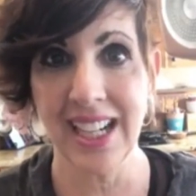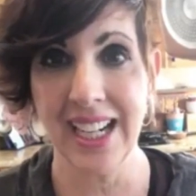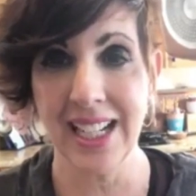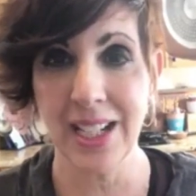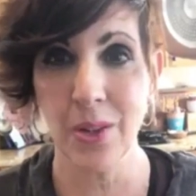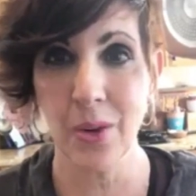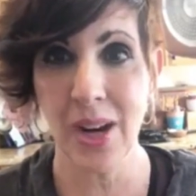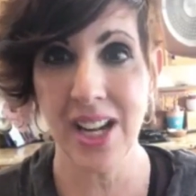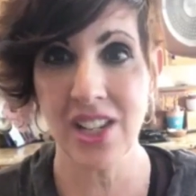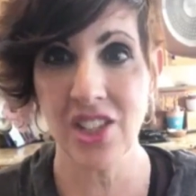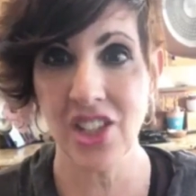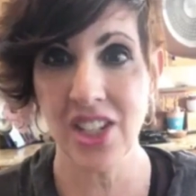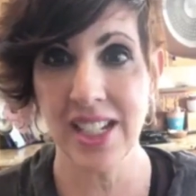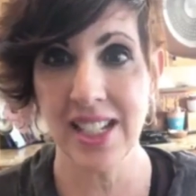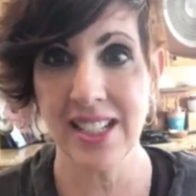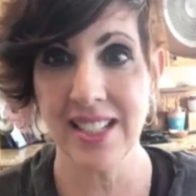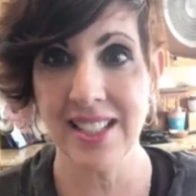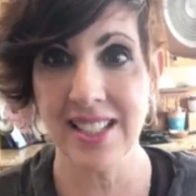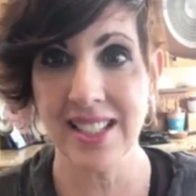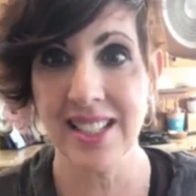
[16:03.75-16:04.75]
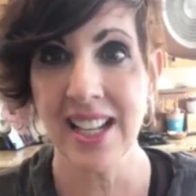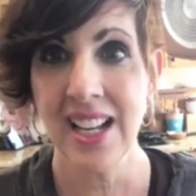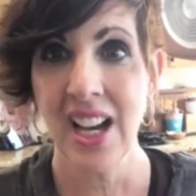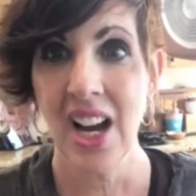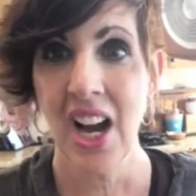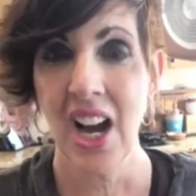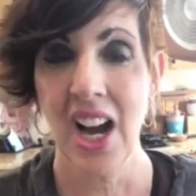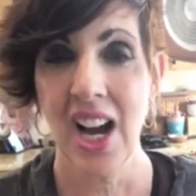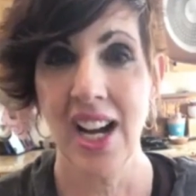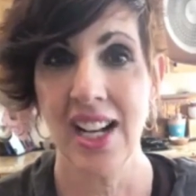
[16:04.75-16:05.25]
Any questions,
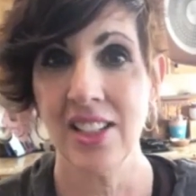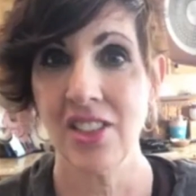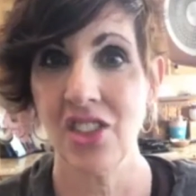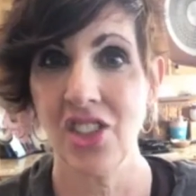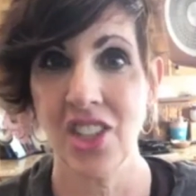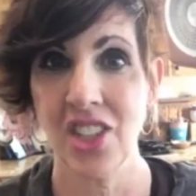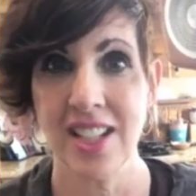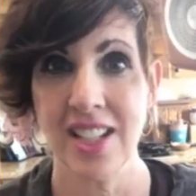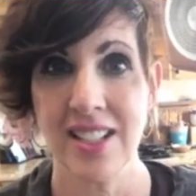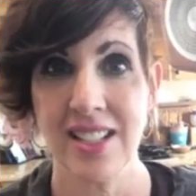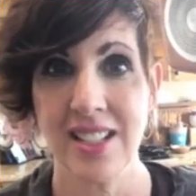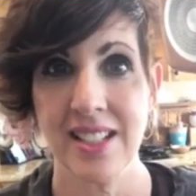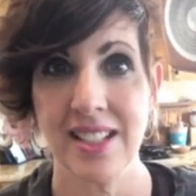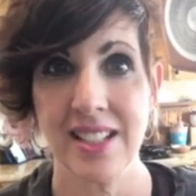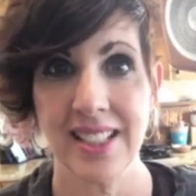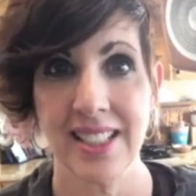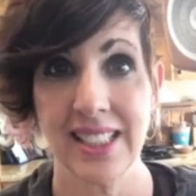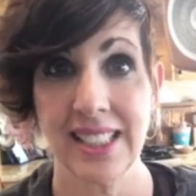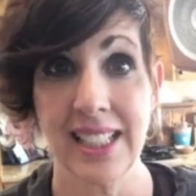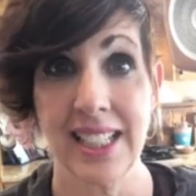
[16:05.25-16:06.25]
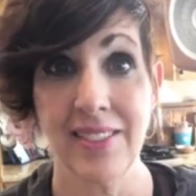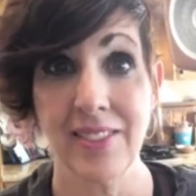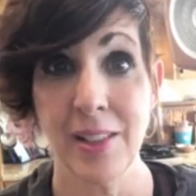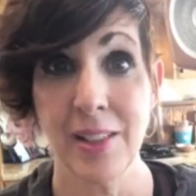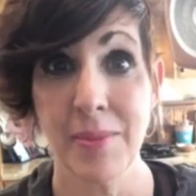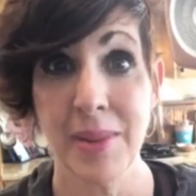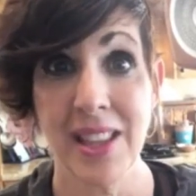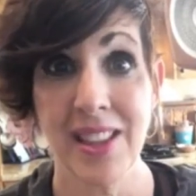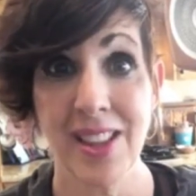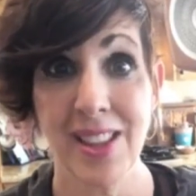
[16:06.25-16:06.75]
just leave
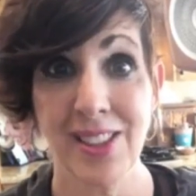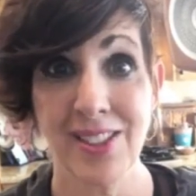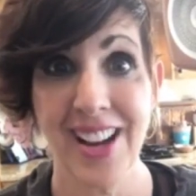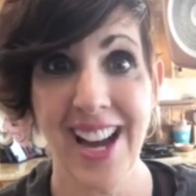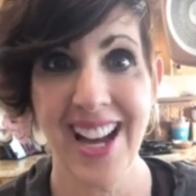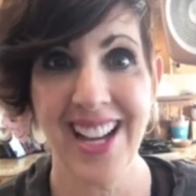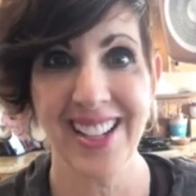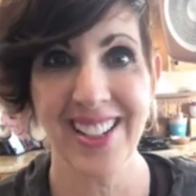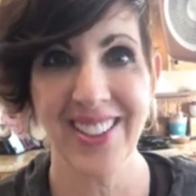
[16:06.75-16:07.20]
them in the thread,